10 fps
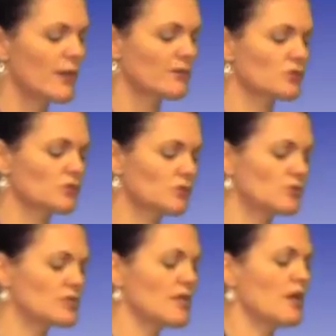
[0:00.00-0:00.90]

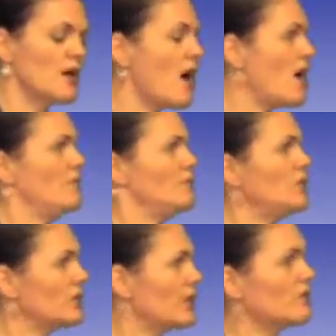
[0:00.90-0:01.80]
Backshaw's
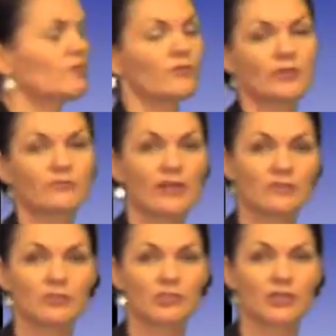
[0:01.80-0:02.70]
Looking for
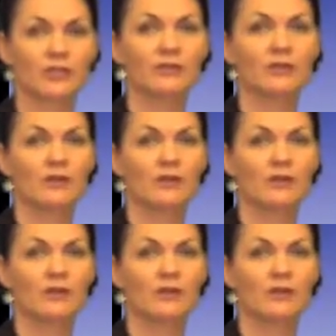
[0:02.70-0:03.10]
Adventure